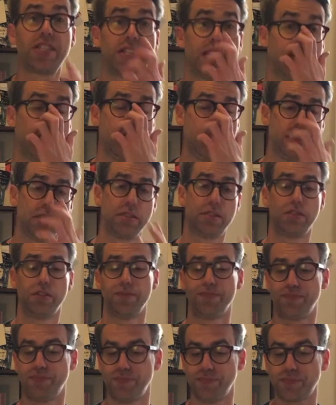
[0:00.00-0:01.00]
thing is,
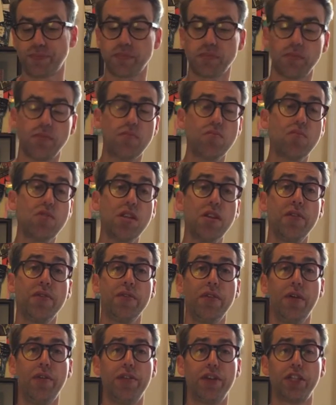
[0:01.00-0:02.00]

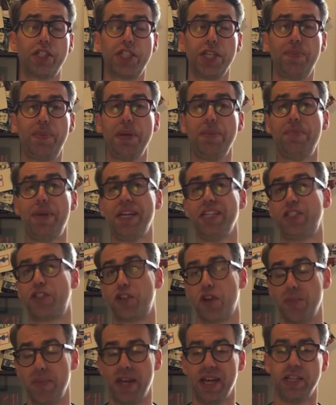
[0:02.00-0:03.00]
they're shipping bass
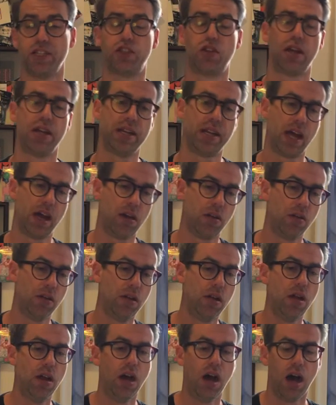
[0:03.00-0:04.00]
drum heads right now.
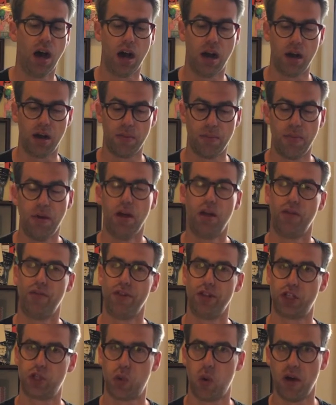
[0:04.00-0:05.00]

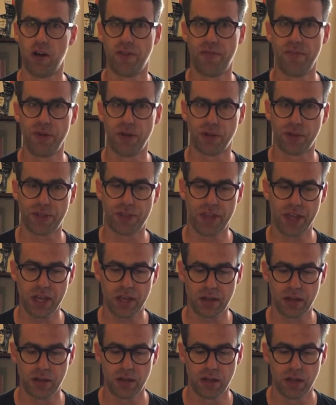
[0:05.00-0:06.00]
They're 12 mil
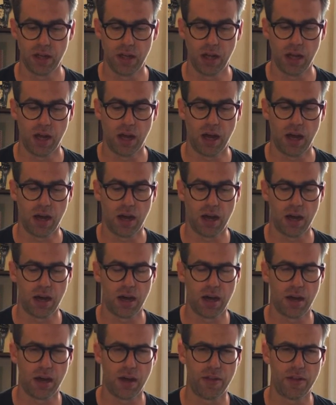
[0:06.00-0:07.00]
thick.
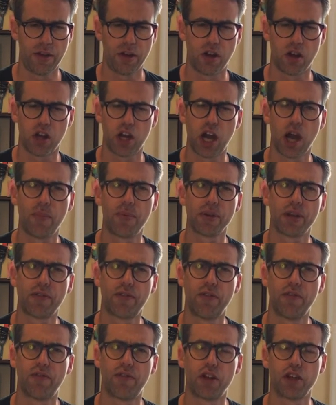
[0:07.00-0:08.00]
There are a couple
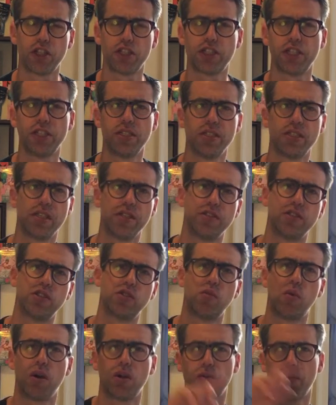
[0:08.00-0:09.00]
different versions, and there's
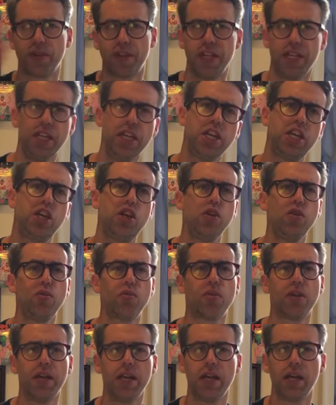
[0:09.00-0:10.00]
one with an EQ
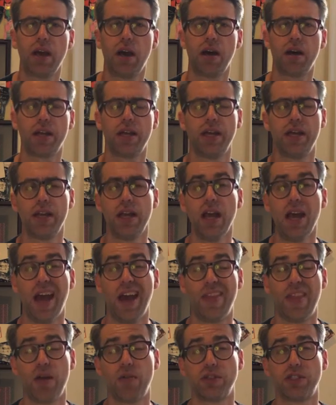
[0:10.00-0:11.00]
ring on it,
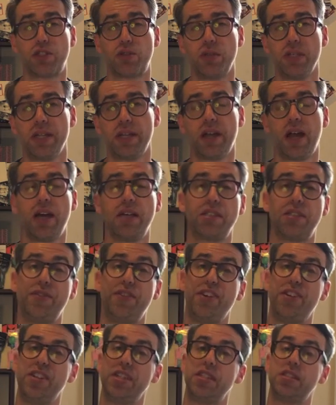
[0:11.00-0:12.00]
and that one's really nice if
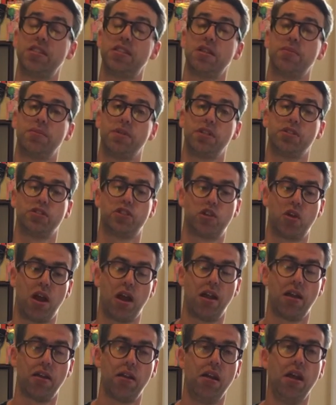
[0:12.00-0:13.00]
you're needing something a little
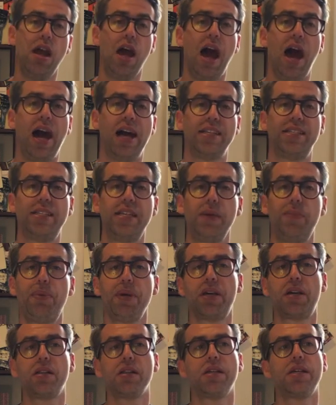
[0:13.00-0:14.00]
drier. I
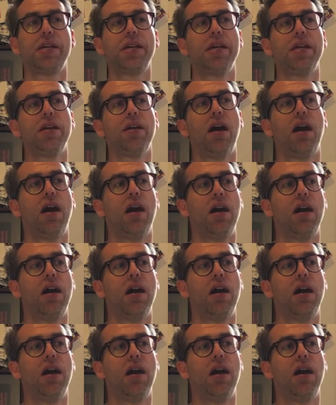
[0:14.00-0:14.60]
typically